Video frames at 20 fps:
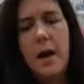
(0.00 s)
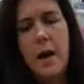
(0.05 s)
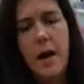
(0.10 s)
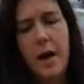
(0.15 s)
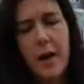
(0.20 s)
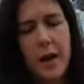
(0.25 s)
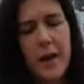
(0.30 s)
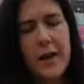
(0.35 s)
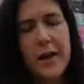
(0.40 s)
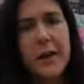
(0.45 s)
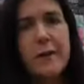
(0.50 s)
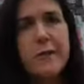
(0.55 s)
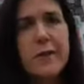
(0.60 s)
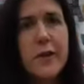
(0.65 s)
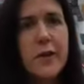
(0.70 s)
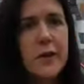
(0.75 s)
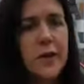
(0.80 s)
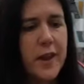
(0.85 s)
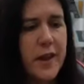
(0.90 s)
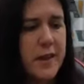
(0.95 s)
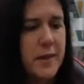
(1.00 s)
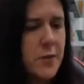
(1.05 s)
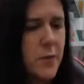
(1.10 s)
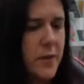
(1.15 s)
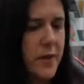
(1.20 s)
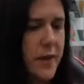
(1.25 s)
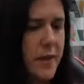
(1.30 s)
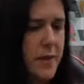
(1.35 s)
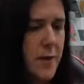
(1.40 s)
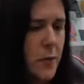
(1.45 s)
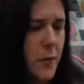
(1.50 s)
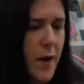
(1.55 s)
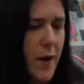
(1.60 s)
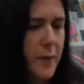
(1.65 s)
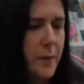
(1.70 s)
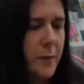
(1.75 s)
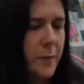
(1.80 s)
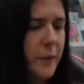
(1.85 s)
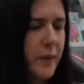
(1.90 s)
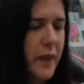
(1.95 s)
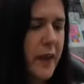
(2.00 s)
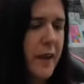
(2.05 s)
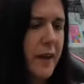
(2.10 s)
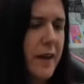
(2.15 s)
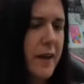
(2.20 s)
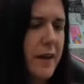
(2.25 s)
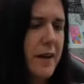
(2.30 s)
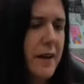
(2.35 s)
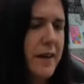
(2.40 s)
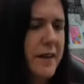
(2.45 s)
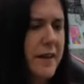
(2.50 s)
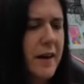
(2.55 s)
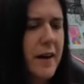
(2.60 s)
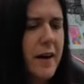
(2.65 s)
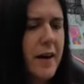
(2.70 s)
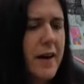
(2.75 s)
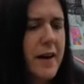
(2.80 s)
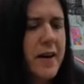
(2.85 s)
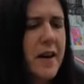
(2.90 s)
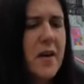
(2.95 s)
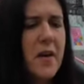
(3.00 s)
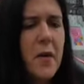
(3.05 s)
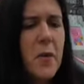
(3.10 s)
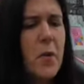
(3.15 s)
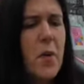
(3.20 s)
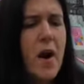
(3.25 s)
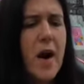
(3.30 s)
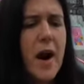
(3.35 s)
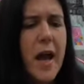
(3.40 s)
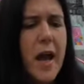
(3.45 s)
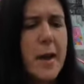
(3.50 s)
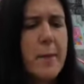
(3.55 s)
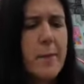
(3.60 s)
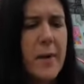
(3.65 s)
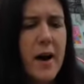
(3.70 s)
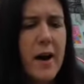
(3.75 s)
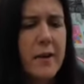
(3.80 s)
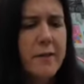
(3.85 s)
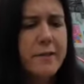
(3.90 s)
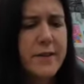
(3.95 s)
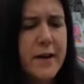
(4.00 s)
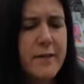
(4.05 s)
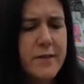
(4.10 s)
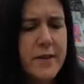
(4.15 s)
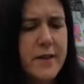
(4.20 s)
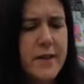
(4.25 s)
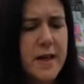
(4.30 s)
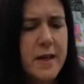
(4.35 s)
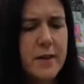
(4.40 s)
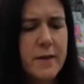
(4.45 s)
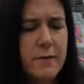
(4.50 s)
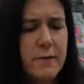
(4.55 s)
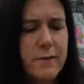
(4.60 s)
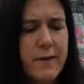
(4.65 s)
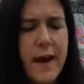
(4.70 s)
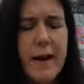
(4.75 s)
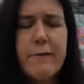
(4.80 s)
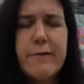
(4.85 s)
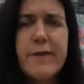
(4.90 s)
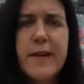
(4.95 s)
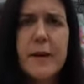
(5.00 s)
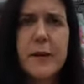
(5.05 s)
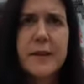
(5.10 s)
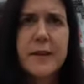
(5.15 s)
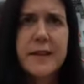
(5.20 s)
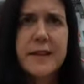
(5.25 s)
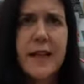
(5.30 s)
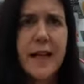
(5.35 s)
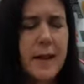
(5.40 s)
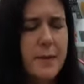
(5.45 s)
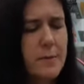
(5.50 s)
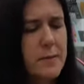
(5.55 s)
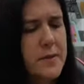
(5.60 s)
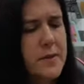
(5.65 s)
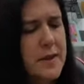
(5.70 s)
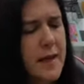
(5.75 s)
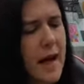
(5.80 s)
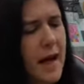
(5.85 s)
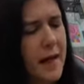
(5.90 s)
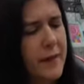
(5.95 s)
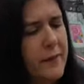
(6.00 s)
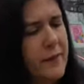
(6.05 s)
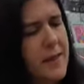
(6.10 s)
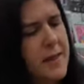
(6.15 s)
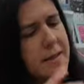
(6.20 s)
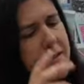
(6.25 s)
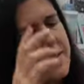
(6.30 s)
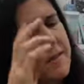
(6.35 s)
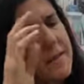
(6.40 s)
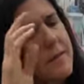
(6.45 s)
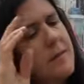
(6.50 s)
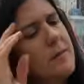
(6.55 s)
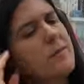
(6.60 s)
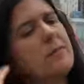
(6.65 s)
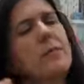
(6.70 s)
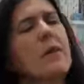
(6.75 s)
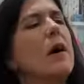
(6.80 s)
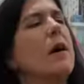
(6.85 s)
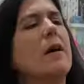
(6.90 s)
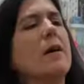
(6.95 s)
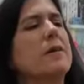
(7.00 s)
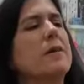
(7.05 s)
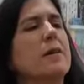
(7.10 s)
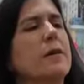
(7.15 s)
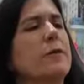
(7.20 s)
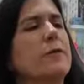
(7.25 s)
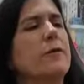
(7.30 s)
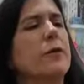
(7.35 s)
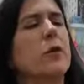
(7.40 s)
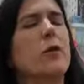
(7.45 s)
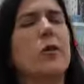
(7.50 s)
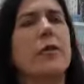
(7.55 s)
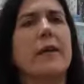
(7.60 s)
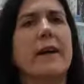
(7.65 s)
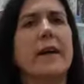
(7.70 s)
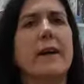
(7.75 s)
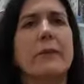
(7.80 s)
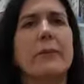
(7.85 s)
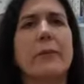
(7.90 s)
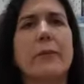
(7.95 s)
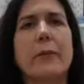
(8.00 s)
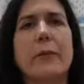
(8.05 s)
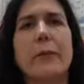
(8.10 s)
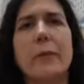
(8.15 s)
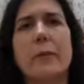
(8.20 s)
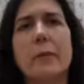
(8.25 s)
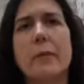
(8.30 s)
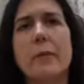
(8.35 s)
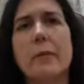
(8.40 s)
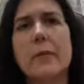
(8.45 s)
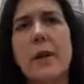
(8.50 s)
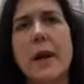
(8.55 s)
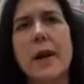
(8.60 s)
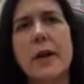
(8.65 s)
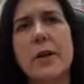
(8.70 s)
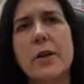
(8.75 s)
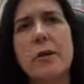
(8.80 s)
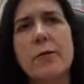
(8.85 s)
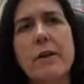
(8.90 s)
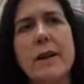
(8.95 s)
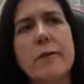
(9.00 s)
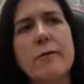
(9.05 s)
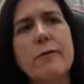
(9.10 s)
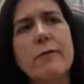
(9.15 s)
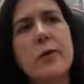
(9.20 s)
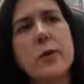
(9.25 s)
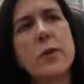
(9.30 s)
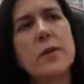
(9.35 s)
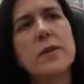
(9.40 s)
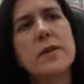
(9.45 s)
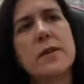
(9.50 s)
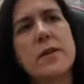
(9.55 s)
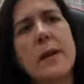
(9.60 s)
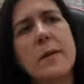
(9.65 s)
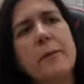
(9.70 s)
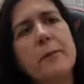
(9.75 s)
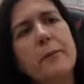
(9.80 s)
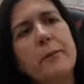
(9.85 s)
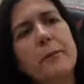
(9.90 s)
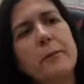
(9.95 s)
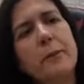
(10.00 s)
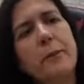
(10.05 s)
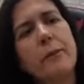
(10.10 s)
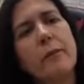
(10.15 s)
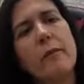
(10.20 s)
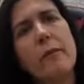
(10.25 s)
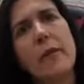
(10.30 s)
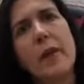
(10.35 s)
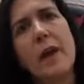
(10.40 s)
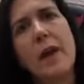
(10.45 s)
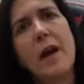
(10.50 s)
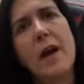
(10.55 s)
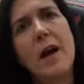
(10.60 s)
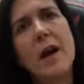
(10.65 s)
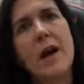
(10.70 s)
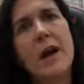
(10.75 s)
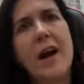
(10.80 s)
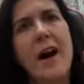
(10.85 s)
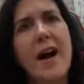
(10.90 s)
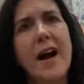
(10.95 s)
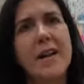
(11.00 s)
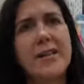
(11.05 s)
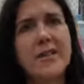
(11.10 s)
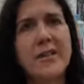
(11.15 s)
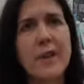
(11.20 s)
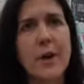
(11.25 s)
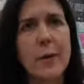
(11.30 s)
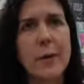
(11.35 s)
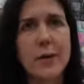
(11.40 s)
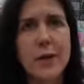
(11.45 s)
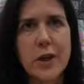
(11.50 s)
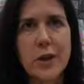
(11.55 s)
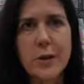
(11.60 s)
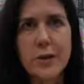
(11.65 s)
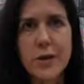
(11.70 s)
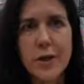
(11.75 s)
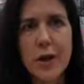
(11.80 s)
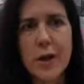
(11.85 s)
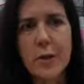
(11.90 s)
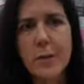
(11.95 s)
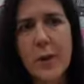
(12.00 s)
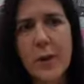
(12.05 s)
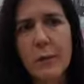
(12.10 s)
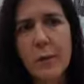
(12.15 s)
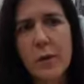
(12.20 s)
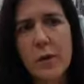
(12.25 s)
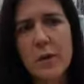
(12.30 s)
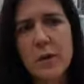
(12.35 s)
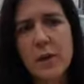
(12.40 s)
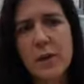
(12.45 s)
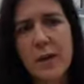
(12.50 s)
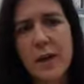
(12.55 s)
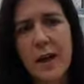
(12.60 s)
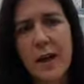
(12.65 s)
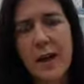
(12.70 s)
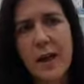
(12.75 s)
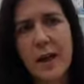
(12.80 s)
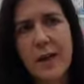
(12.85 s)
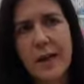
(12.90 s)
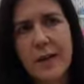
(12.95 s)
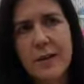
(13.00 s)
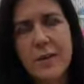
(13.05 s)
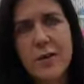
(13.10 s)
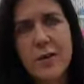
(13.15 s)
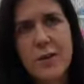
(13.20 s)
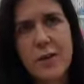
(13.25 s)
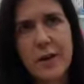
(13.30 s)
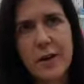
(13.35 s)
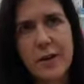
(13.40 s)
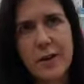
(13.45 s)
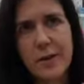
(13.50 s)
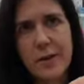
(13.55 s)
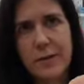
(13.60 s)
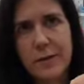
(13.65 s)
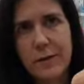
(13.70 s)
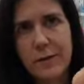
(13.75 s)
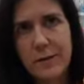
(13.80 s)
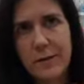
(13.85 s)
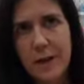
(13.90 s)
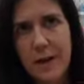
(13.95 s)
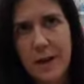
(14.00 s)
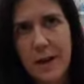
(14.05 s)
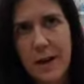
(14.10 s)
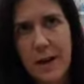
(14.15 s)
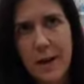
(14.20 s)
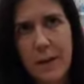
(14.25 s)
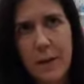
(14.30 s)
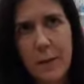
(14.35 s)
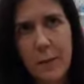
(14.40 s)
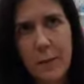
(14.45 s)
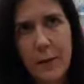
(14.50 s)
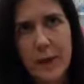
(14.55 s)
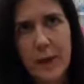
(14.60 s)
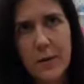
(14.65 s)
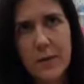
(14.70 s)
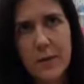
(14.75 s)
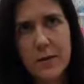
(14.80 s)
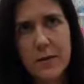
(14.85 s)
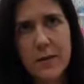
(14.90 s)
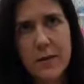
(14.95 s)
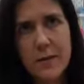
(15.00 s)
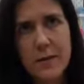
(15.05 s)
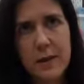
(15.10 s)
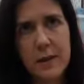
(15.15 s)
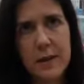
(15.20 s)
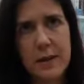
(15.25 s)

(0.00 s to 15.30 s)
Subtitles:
I learnt a few things with this one. I don't know why, but I've never done flat felled seams, and this asked for it, and you reinforce them. I had to go on YouTube and watch an instruction video because